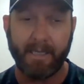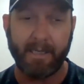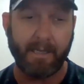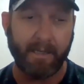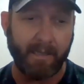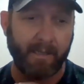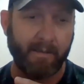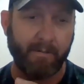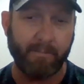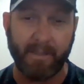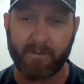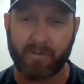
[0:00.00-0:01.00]

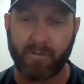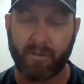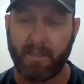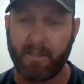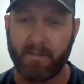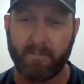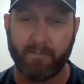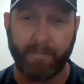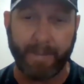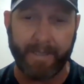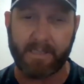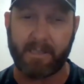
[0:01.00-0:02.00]
elementary,
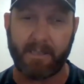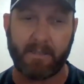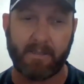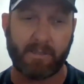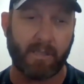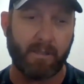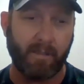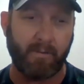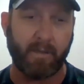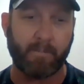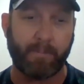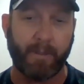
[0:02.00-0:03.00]
basic,
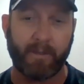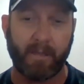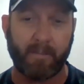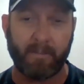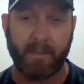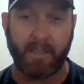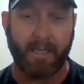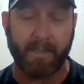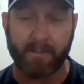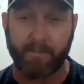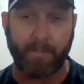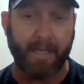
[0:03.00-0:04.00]
generic program, and he
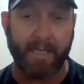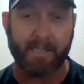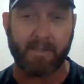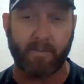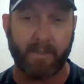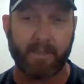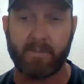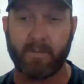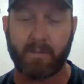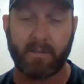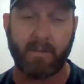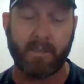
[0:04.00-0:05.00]
outplays the ones
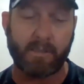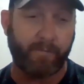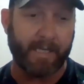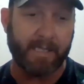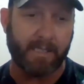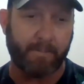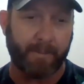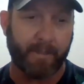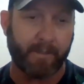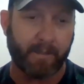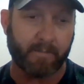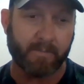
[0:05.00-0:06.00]
with these fancy
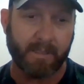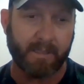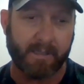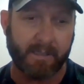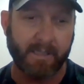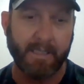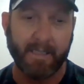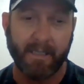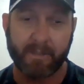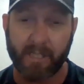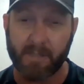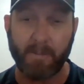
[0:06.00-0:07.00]
programs, and it's
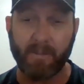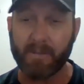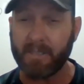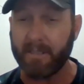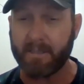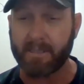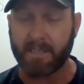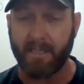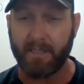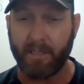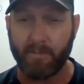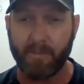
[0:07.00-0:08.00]
just because they
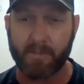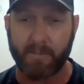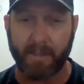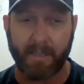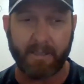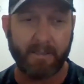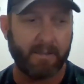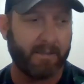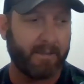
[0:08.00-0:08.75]
understand humans better.